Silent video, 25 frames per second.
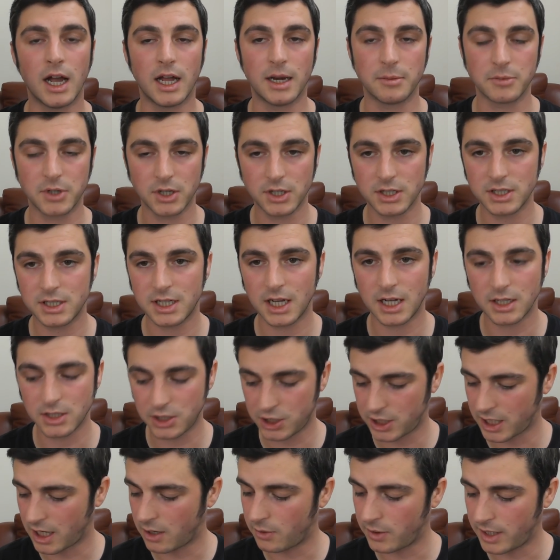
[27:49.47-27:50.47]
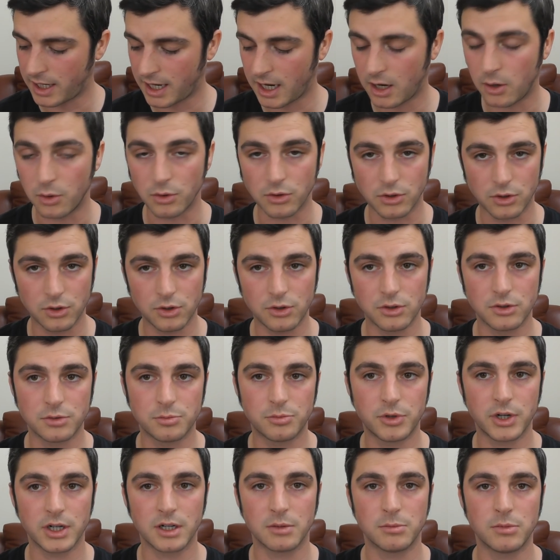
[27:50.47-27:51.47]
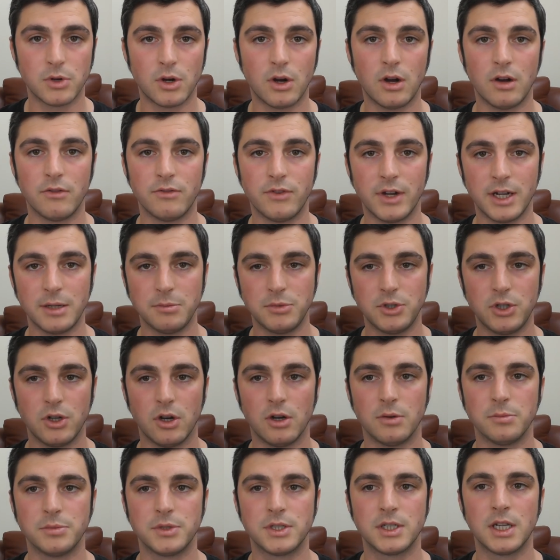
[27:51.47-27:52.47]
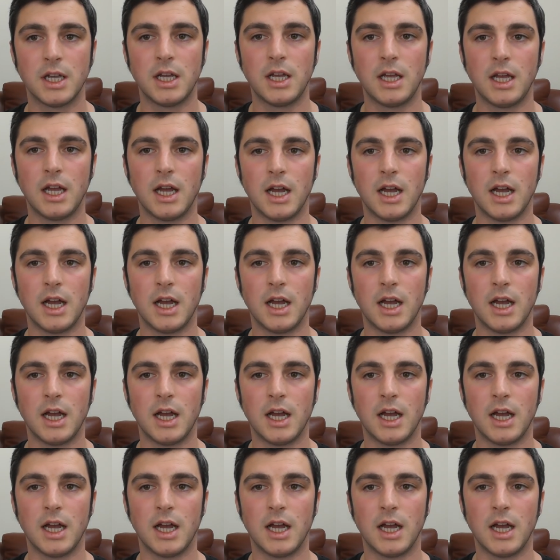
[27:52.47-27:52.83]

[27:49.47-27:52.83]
and I'm going to start shouting out good brick and mortar vape shops,